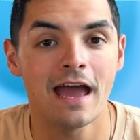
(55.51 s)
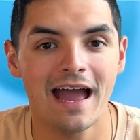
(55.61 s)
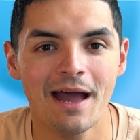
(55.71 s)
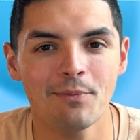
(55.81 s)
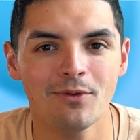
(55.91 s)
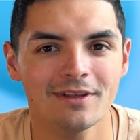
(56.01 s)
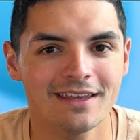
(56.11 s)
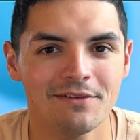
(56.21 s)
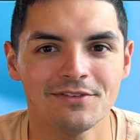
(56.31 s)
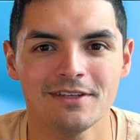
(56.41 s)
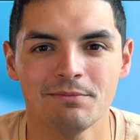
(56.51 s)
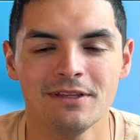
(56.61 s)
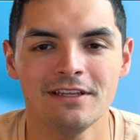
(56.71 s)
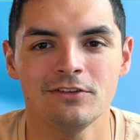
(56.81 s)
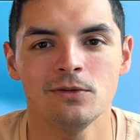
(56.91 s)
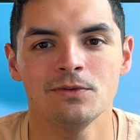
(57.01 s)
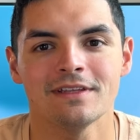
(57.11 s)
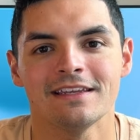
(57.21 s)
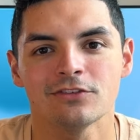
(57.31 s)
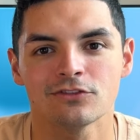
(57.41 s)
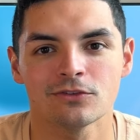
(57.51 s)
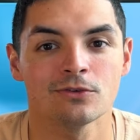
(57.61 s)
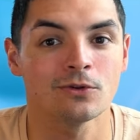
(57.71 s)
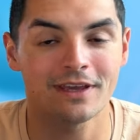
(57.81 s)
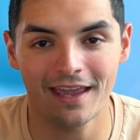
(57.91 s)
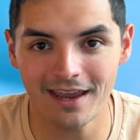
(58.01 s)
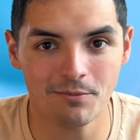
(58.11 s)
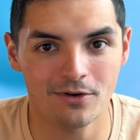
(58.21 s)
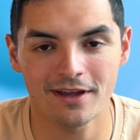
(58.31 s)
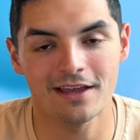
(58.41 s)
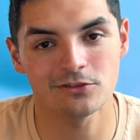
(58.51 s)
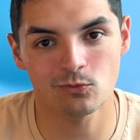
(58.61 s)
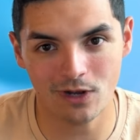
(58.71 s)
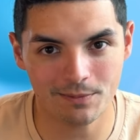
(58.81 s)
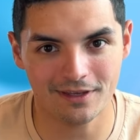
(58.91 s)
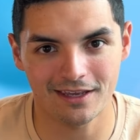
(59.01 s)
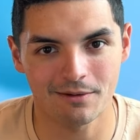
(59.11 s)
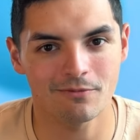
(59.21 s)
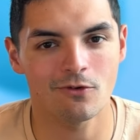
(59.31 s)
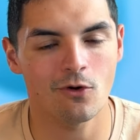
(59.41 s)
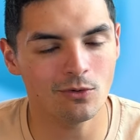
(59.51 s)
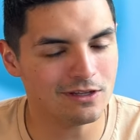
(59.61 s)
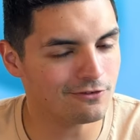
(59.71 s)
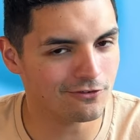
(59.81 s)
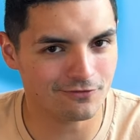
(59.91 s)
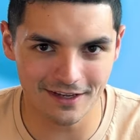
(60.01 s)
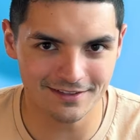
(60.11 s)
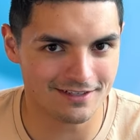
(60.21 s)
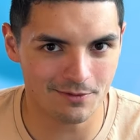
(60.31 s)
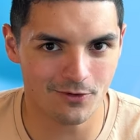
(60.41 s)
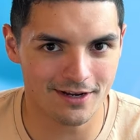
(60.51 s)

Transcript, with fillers: Apple gave us the ability to use an external camera as a webcam, only for FaceTime right